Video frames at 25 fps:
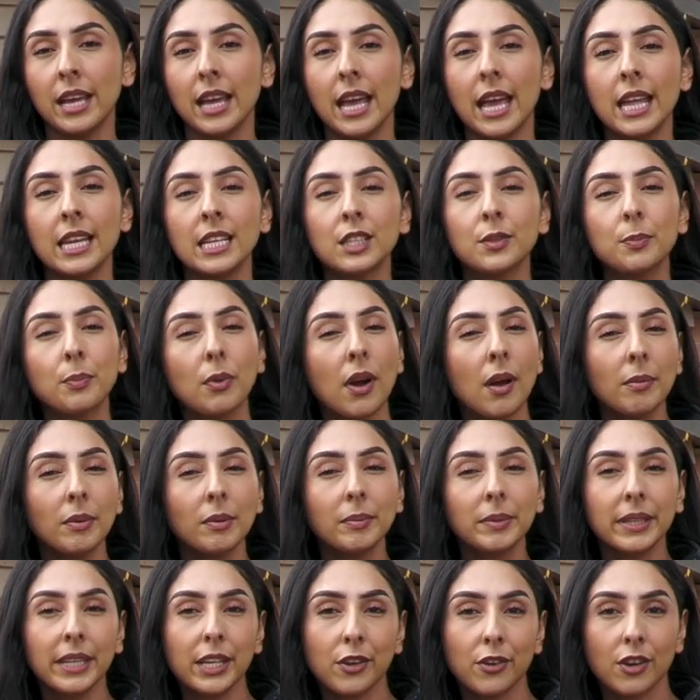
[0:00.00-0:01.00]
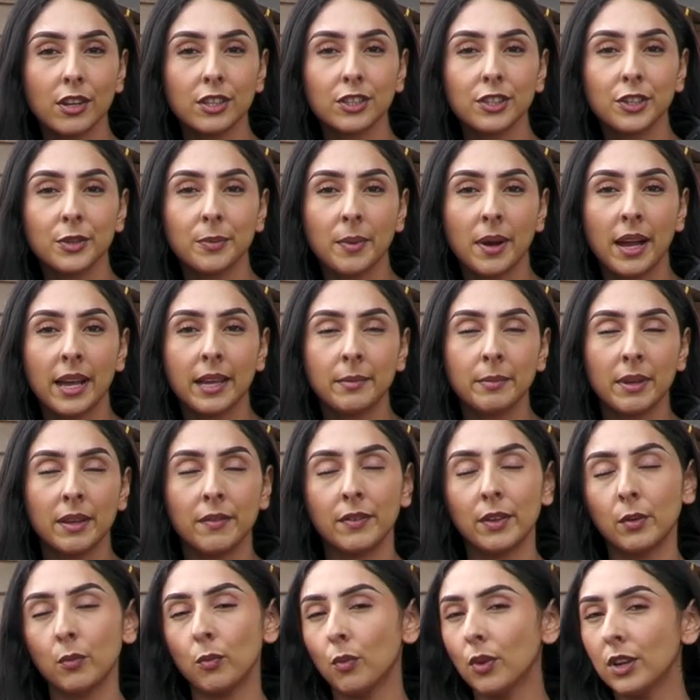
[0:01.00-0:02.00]
and it's probably crossed your mind
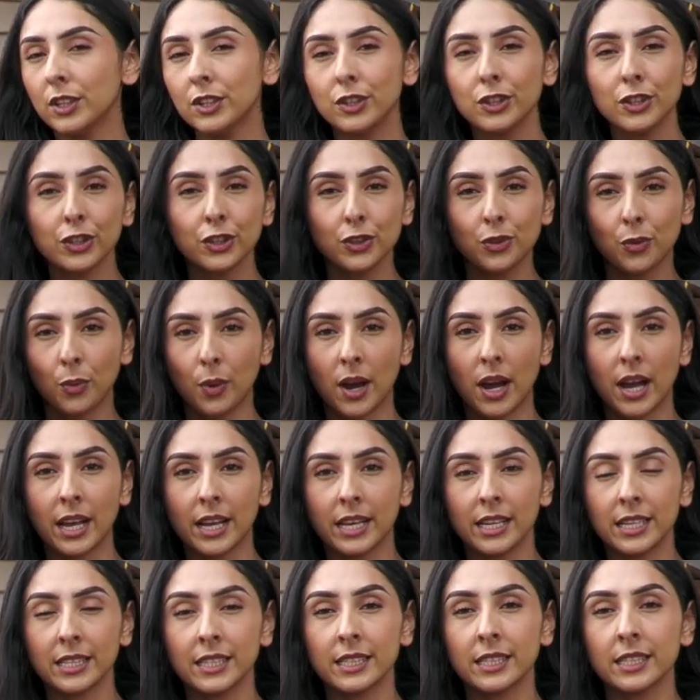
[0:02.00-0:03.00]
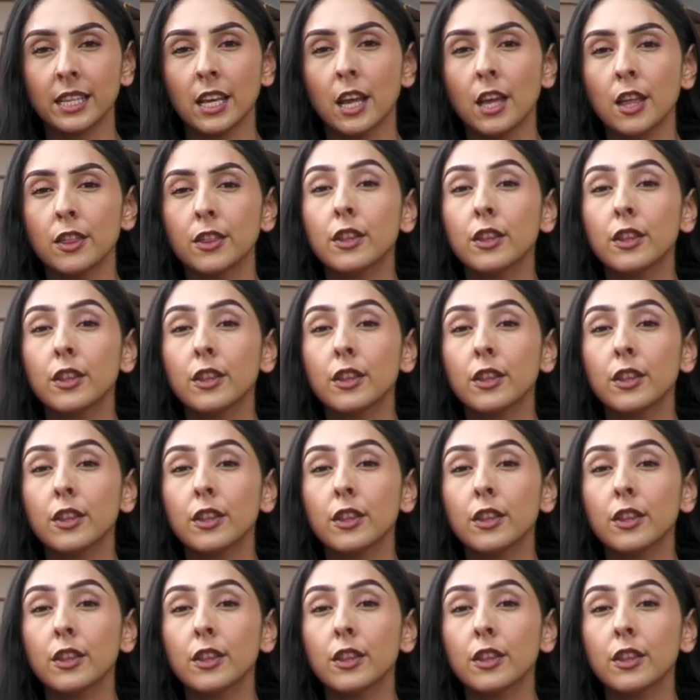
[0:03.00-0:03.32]
maybe once or twice,